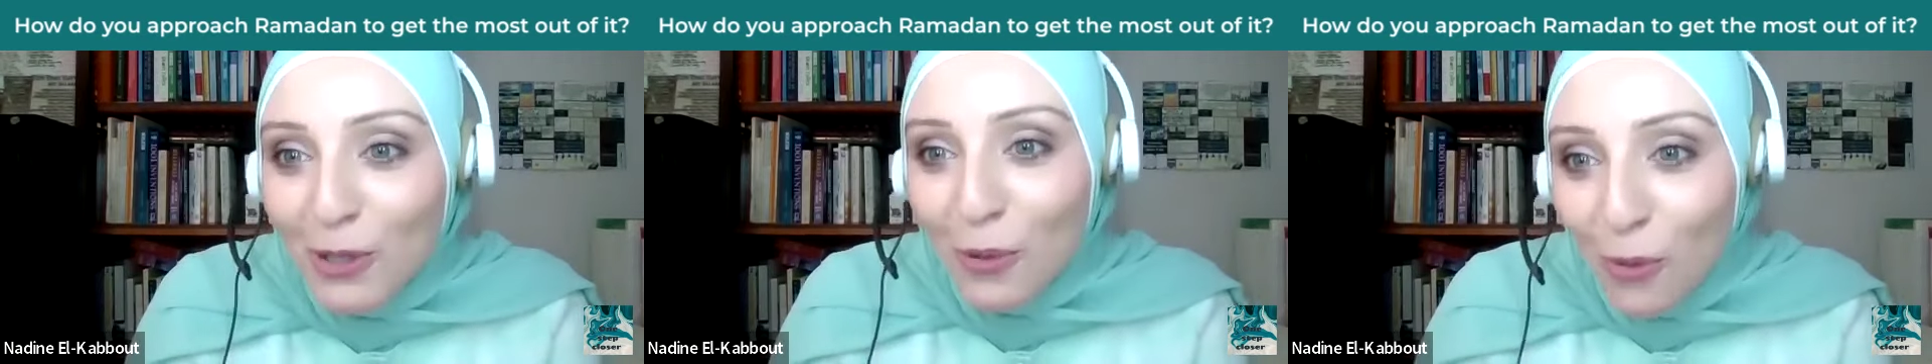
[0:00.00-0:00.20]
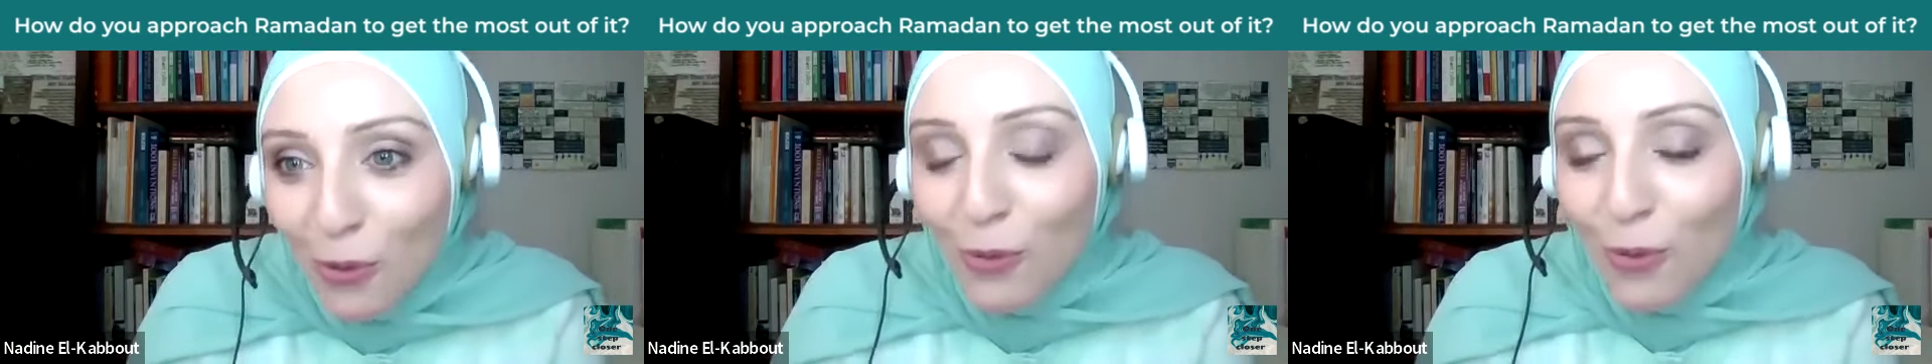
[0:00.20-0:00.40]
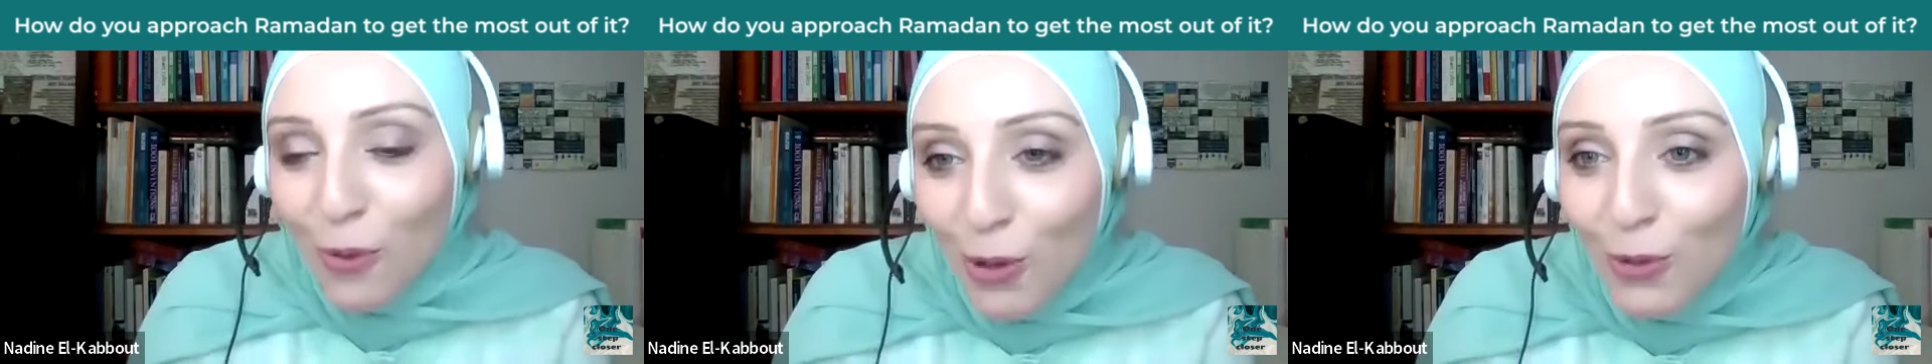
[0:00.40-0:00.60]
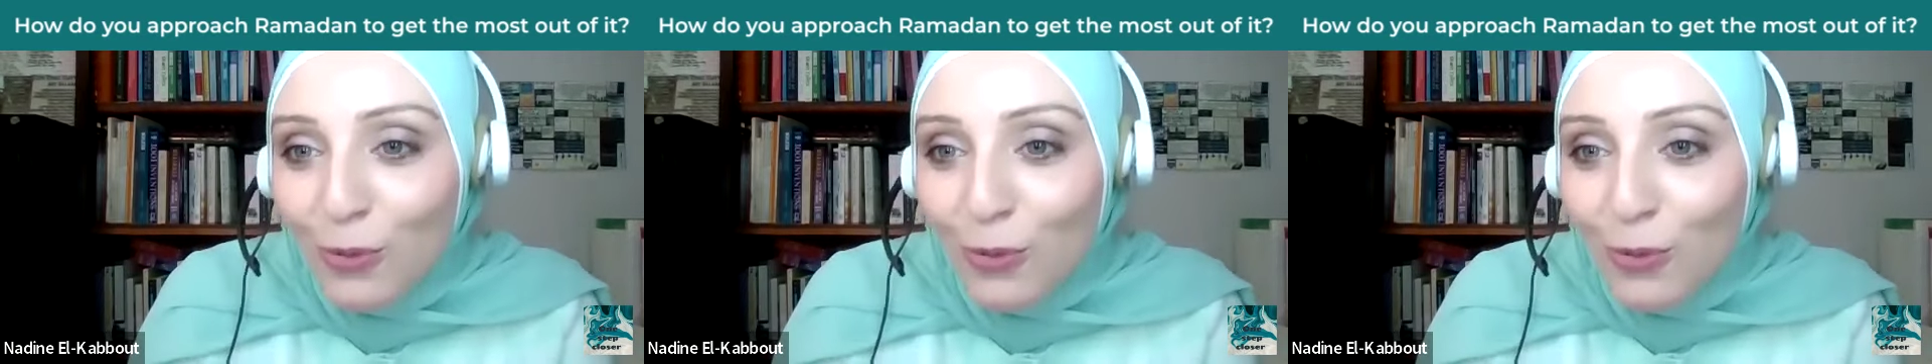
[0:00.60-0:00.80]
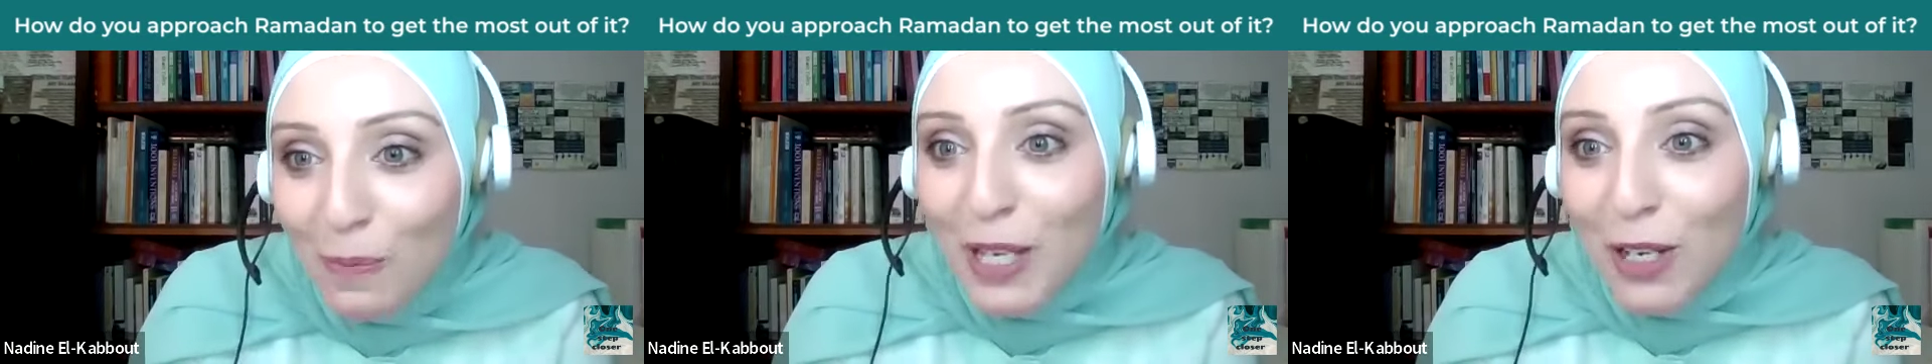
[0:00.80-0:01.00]
reward
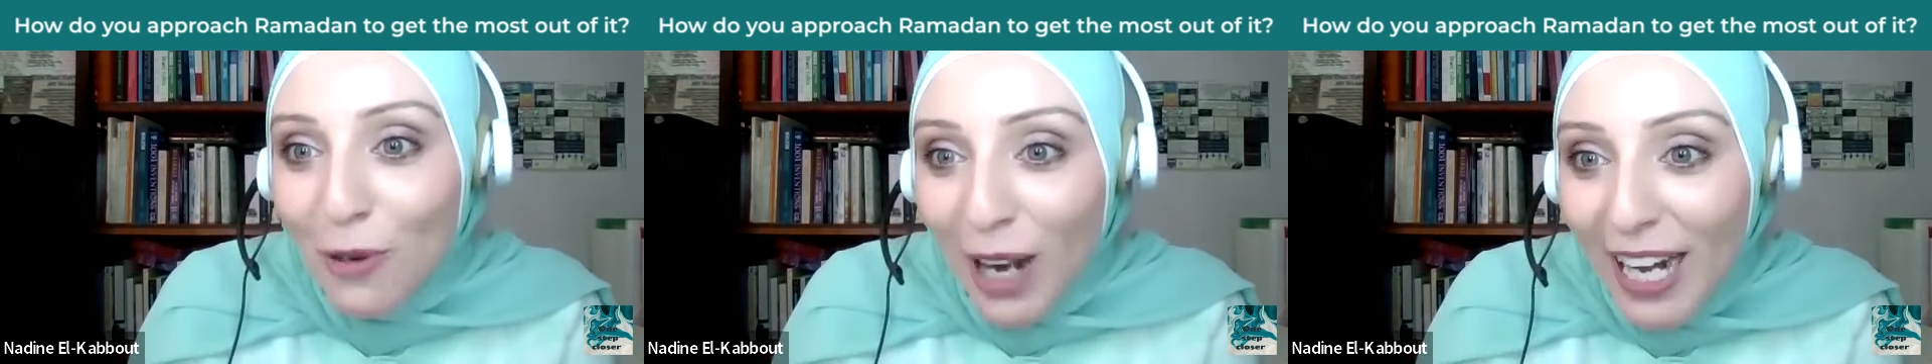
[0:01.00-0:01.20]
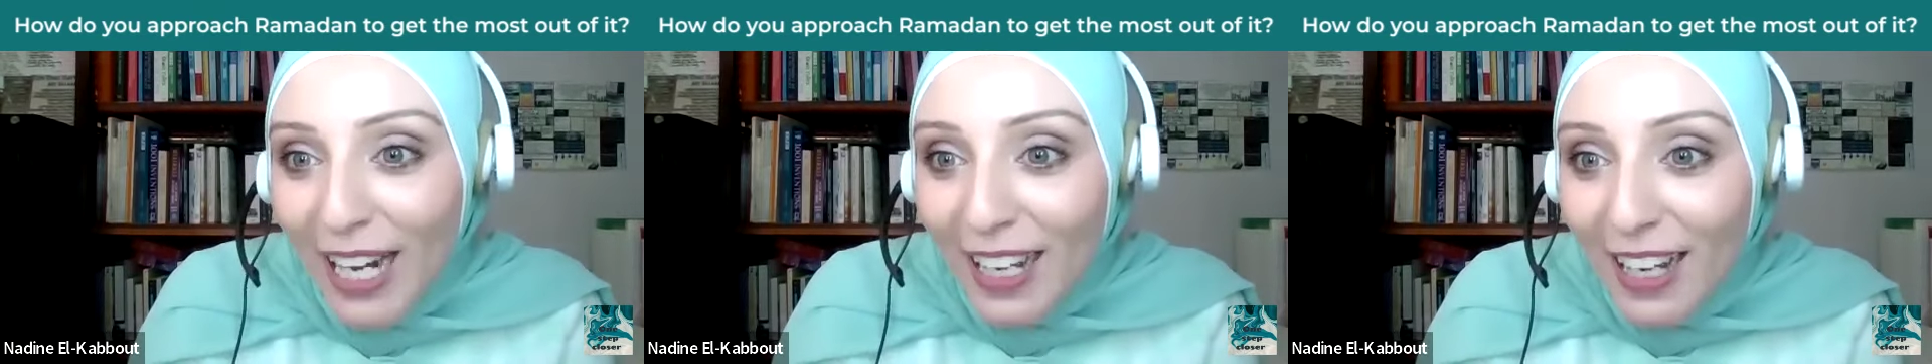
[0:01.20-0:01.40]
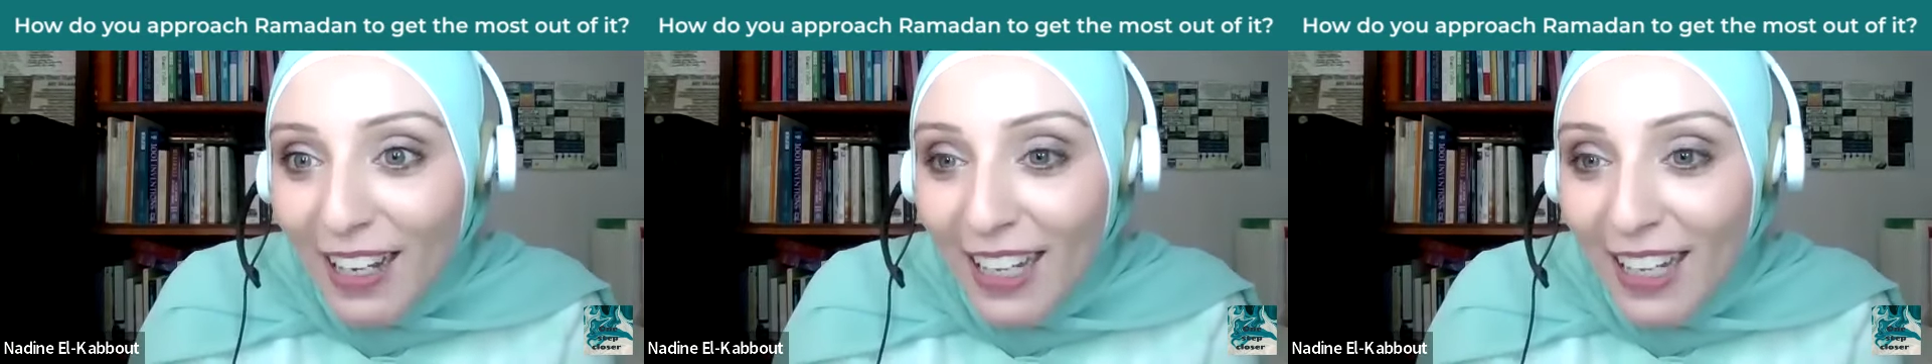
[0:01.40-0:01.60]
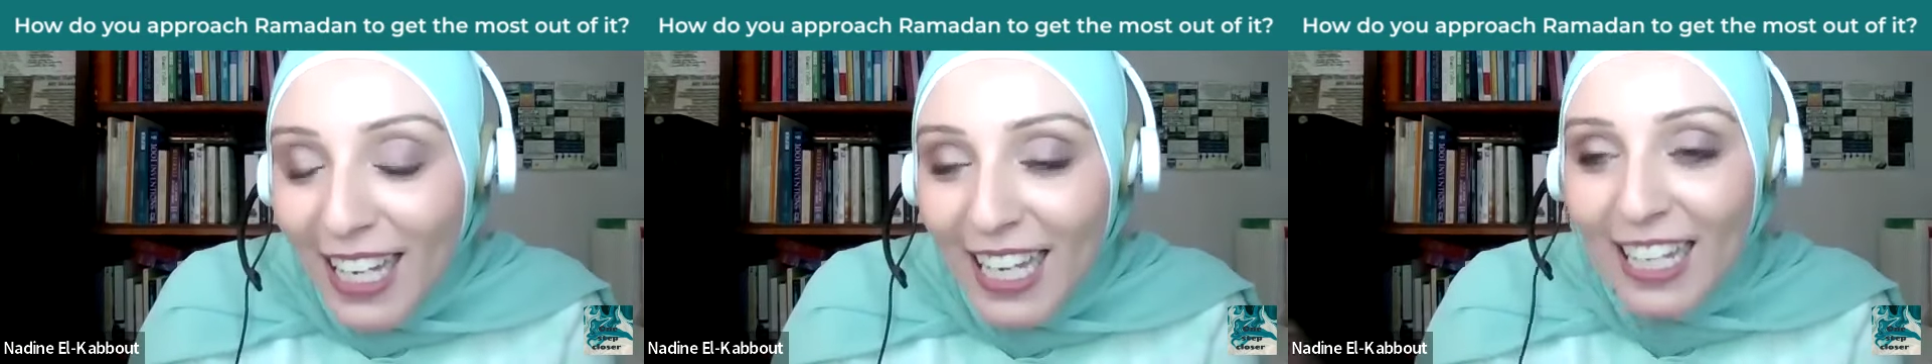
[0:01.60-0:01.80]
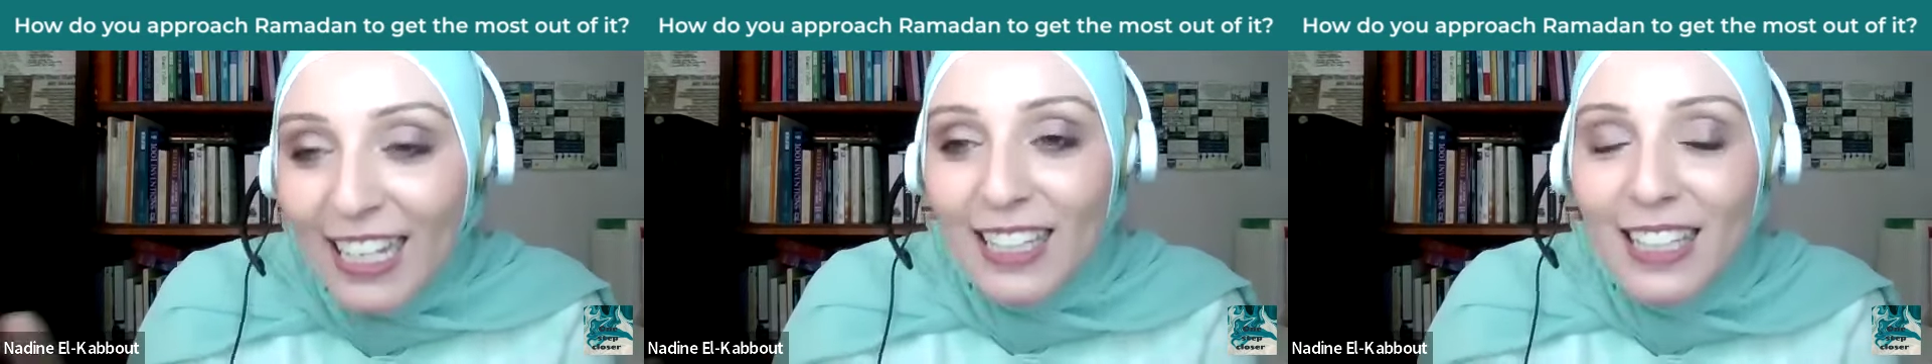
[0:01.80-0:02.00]
would be greater.
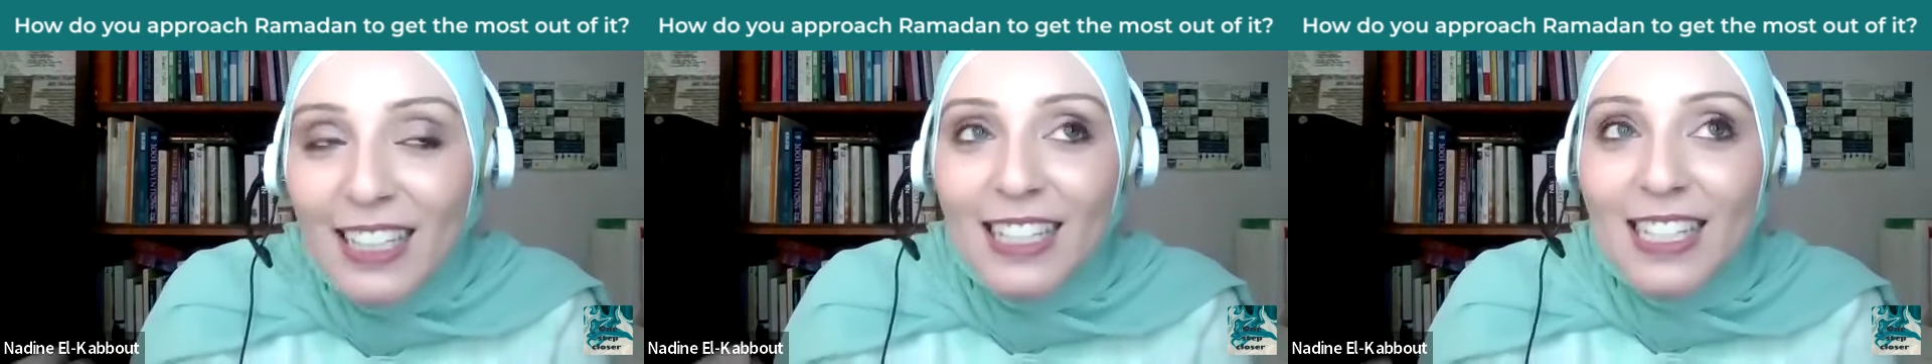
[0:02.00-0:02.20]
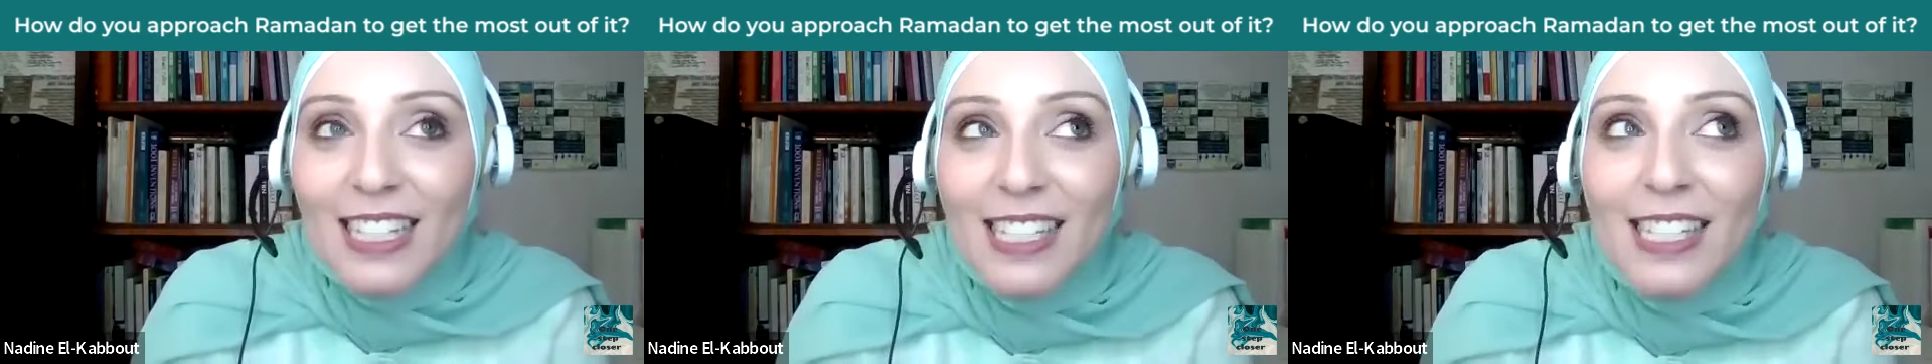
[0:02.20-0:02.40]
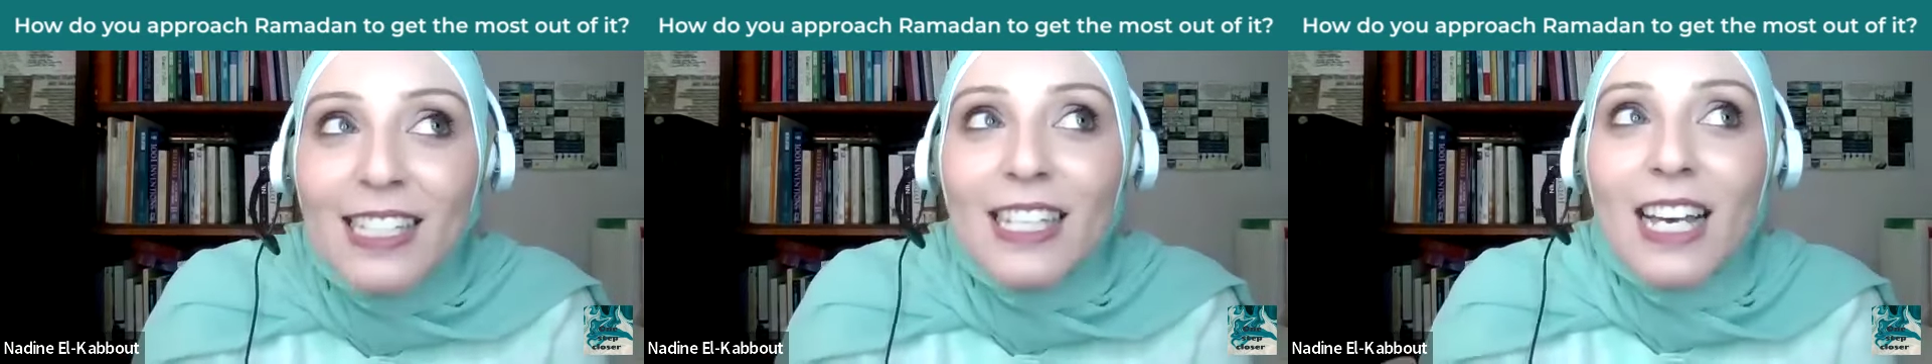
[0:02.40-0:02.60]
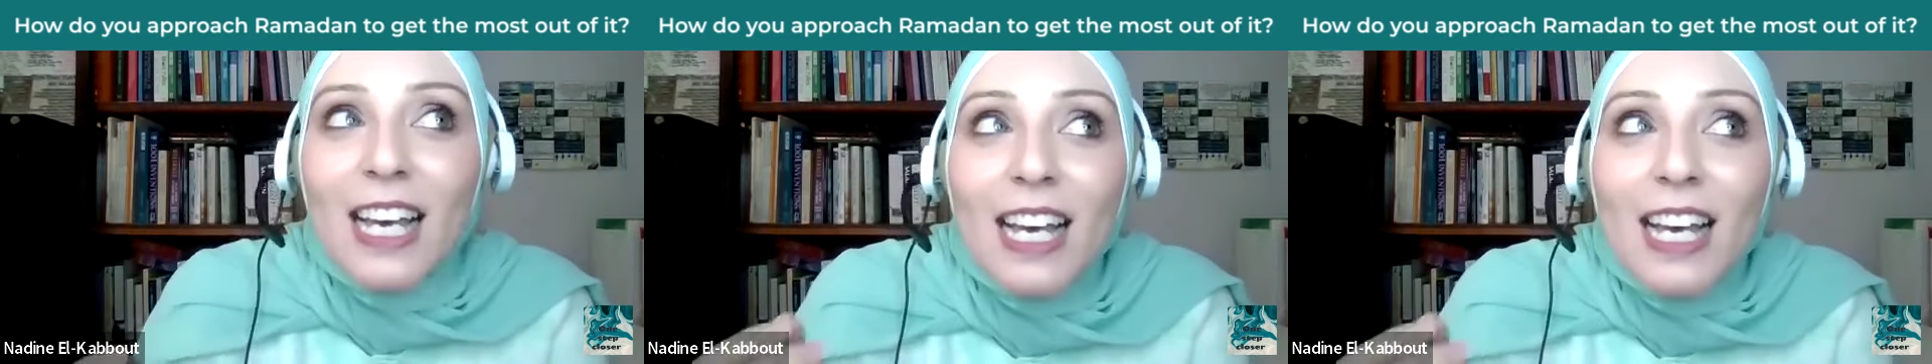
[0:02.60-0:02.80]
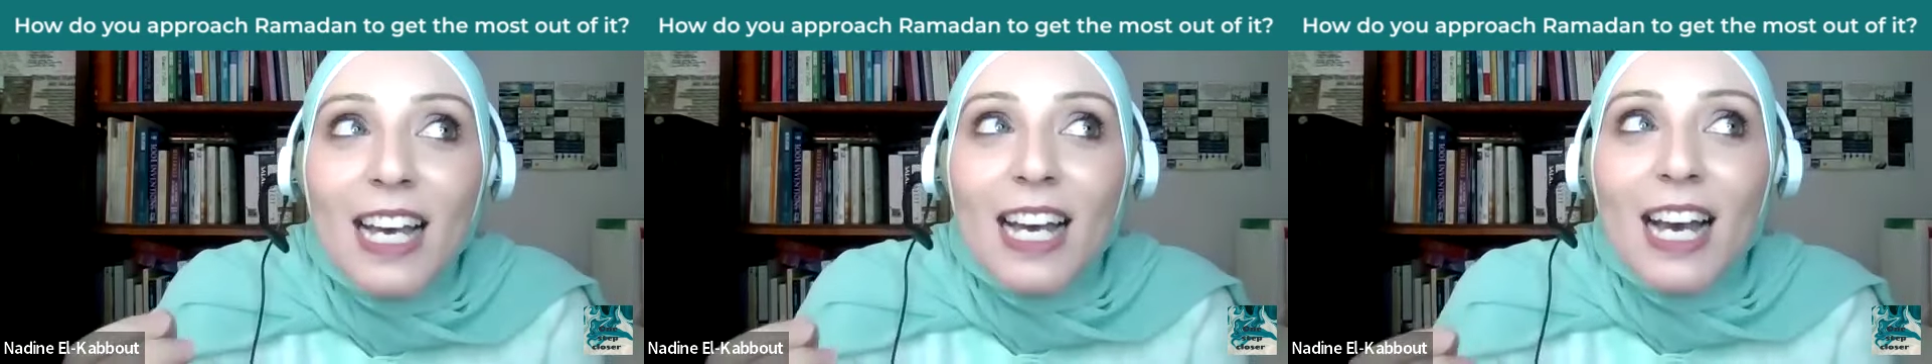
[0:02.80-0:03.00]
And I think this is,